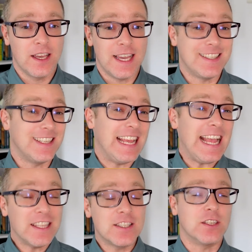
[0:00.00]
is an
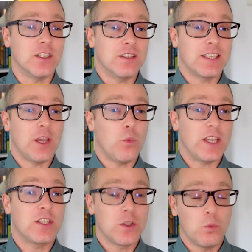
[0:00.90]
incident in
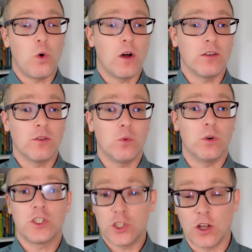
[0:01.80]
which someone
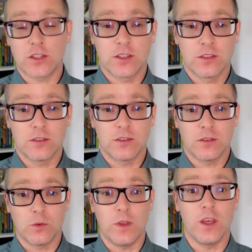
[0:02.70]
was shot
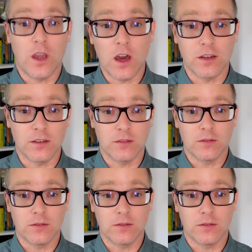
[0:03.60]
with a gun.